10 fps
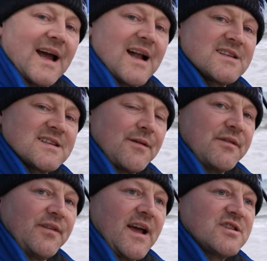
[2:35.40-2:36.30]
catch that
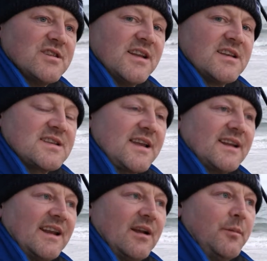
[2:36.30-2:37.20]
reflection in the sand
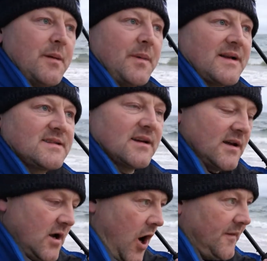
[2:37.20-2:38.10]
a little bit better
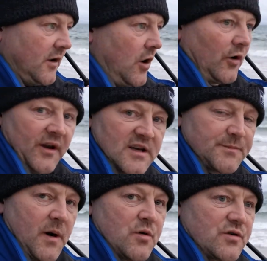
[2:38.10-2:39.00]
on the long
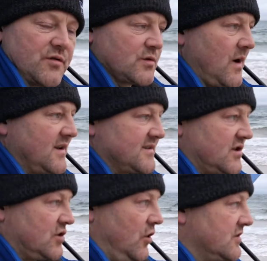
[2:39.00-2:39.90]
exposure as well as the
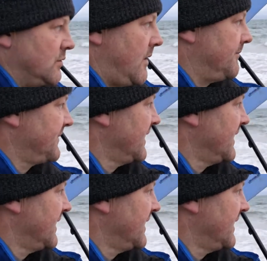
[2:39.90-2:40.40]
shorter one.